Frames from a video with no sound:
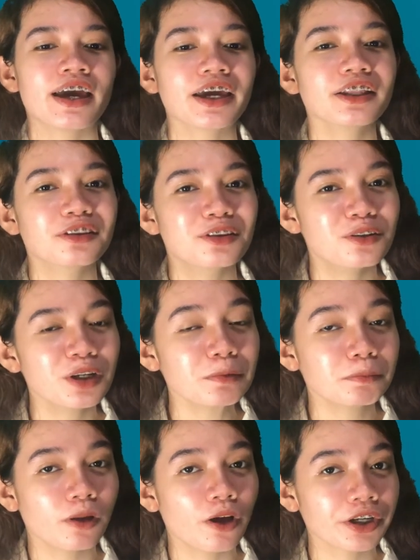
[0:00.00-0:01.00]
and new
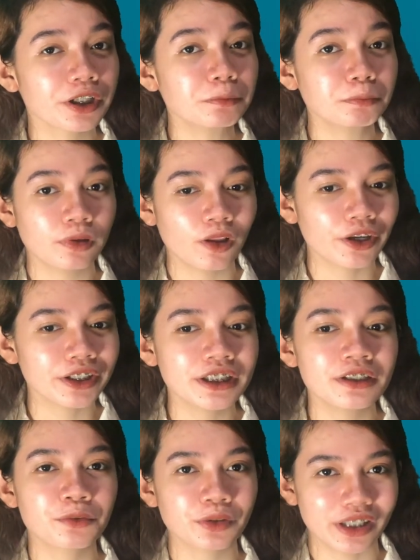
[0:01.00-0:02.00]

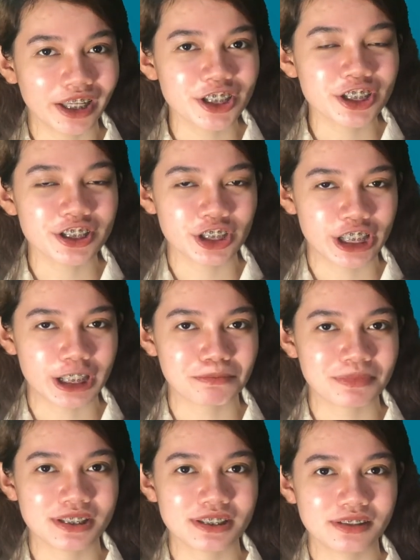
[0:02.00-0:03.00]
employer-employee relationships.